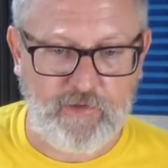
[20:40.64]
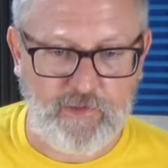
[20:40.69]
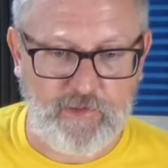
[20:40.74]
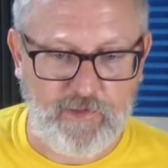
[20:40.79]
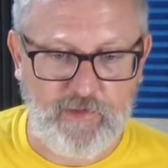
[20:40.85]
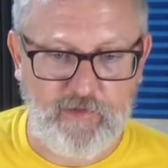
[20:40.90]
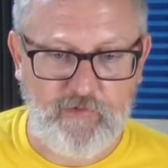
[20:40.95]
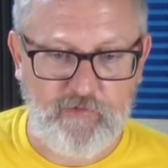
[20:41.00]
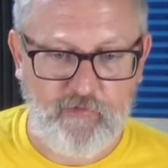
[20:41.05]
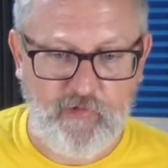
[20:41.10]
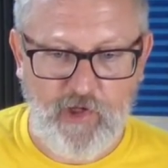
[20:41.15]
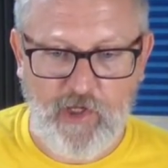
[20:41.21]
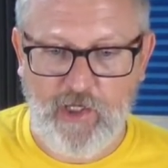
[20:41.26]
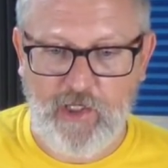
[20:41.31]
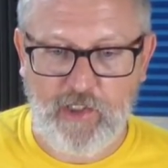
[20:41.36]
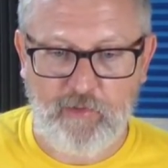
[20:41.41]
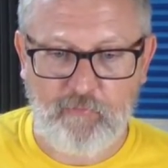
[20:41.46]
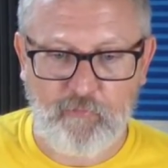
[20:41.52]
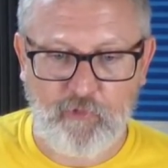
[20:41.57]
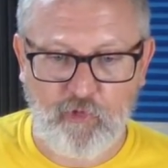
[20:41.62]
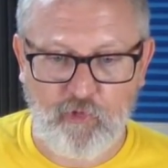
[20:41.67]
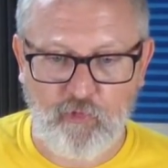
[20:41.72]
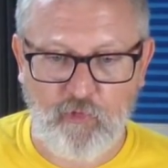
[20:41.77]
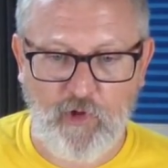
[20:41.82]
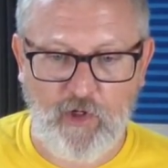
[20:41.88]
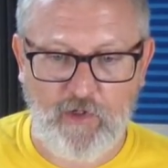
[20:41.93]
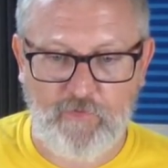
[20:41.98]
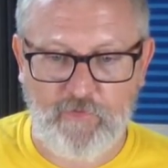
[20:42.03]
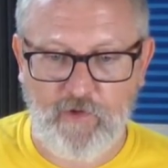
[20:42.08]
In time,
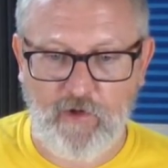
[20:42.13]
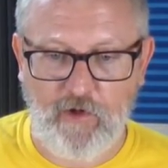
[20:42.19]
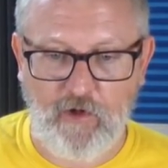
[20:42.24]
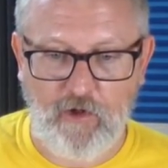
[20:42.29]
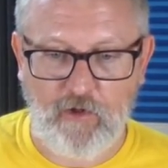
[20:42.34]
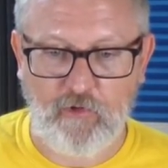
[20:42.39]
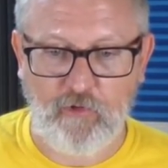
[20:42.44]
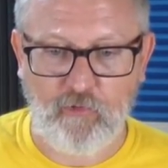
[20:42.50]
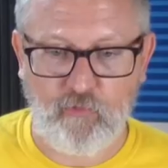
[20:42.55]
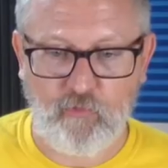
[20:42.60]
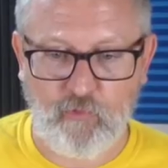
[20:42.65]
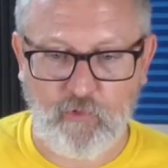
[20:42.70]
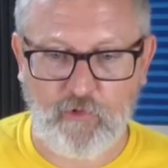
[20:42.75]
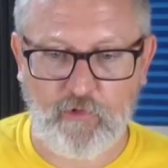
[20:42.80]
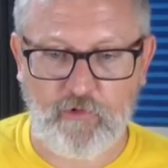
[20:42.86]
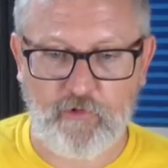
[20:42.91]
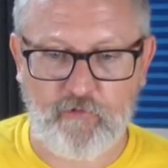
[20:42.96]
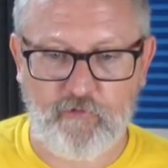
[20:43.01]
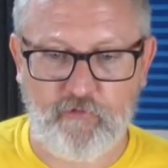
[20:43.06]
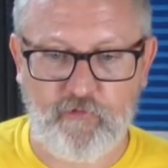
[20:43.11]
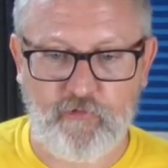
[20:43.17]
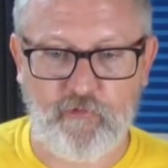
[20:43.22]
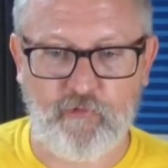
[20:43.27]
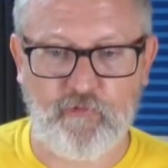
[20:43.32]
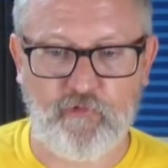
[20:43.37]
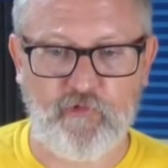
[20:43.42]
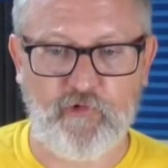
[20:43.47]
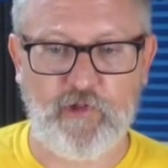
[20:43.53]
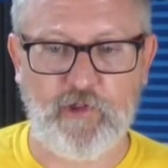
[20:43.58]
cry the hollow words to
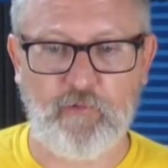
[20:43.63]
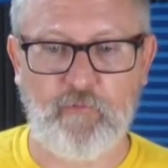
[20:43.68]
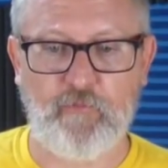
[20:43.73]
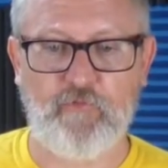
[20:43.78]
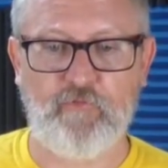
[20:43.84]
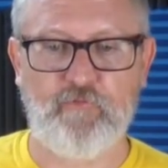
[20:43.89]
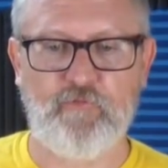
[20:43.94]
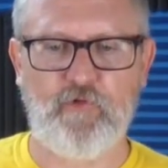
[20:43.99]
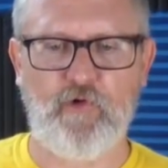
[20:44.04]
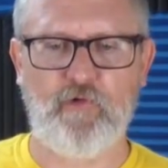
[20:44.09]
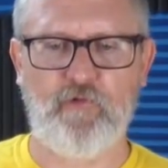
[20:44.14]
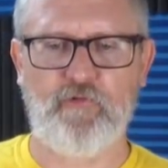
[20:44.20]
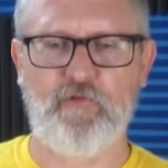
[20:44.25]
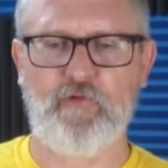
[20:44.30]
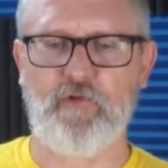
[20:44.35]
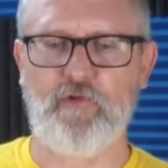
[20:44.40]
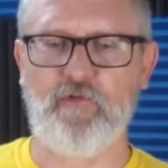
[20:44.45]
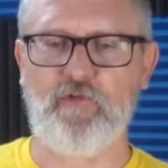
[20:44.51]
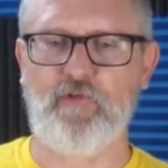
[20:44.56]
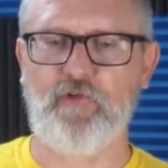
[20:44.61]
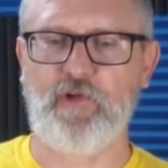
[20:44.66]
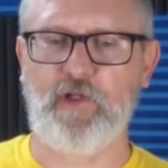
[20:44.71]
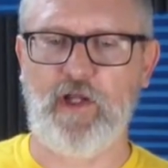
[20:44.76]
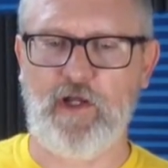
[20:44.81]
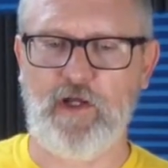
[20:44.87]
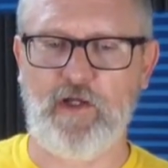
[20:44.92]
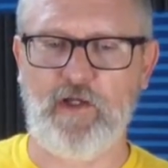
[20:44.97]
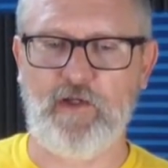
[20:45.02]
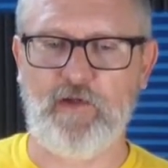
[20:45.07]
sing with false
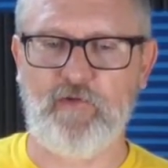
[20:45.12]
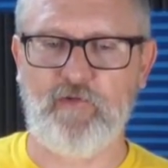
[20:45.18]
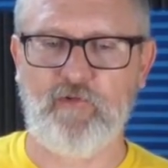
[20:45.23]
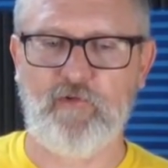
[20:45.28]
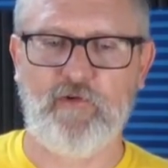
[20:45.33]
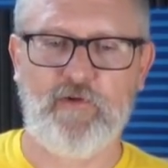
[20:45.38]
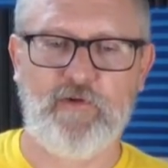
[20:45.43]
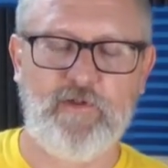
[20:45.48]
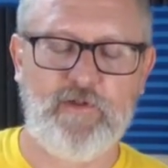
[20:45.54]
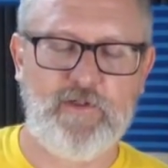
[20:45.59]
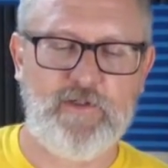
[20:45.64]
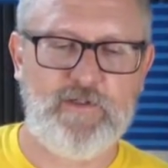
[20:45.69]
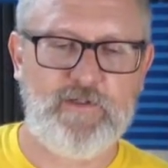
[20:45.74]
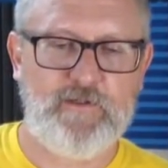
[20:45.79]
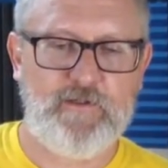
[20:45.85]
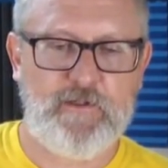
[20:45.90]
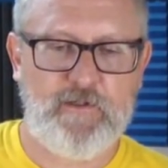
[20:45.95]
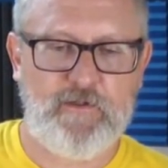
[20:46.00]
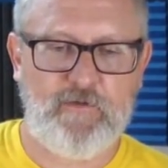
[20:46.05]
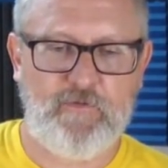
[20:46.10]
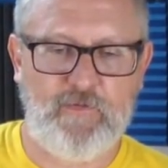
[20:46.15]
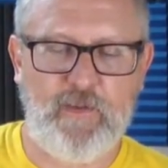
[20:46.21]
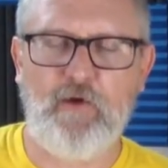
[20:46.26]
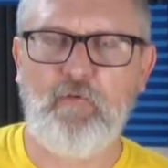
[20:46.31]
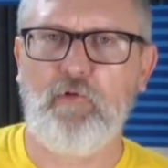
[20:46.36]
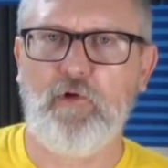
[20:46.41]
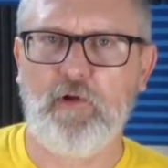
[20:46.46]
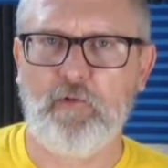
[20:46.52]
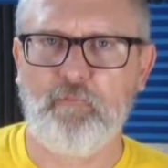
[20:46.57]
disguise.
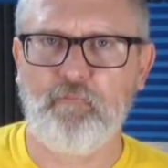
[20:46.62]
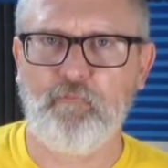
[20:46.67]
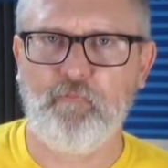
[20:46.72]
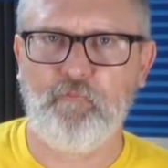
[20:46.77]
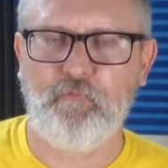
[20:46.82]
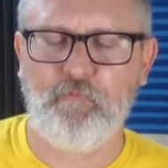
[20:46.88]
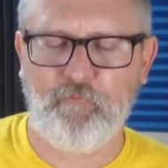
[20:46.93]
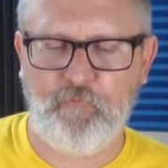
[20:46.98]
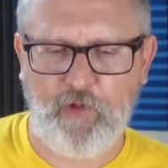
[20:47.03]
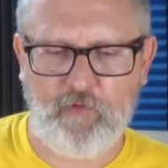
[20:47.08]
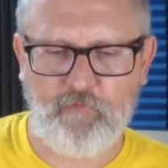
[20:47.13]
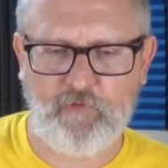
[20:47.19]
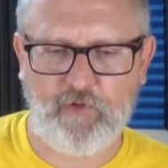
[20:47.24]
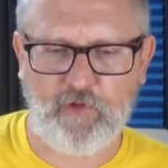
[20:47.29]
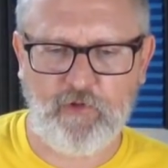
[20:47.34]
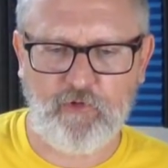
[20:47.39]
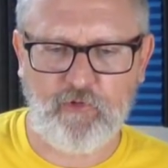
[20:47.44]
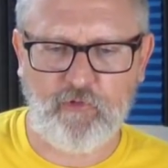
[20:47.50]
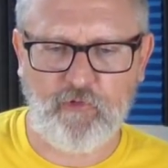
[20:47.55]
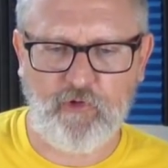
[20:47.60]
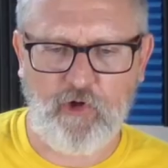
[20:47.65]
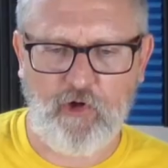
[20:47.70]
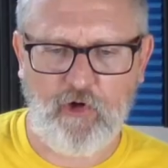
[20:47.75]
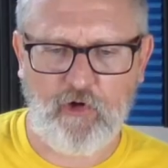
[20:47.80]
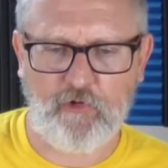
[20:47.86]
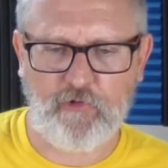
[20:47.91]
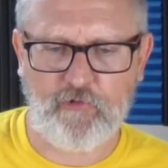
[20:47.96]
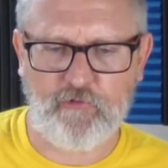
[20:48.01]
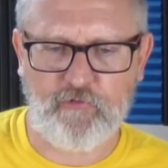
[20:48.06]
That one I'm having a little
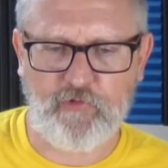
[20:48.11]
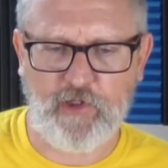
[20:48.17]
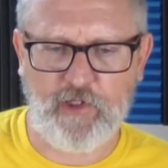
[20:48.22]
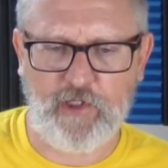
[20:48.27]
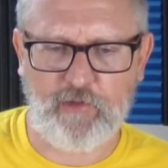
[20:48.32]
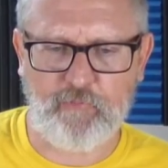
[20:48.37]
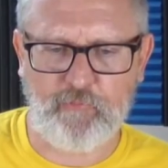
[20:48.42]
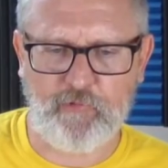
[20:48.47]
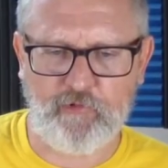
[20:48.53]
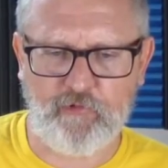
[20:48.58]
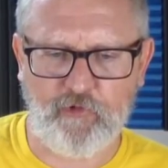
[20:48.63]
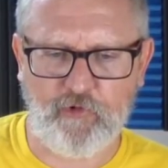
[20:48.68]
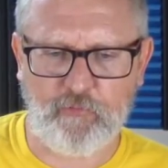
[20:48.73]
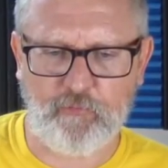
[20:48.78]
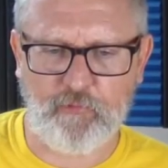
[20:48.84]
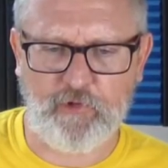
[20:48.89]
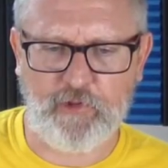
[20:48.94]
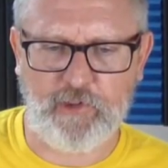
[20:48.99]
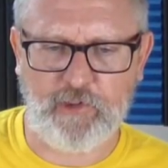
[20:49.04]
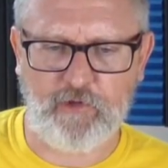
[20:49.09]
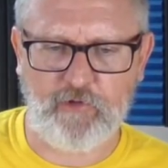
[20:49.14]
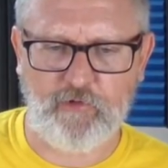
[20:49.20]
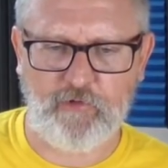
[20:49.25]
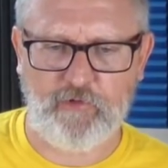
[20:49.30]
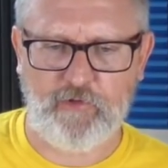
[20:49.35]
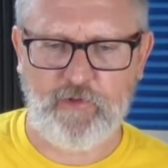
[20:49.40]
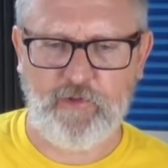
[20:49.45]
harder time interpreting.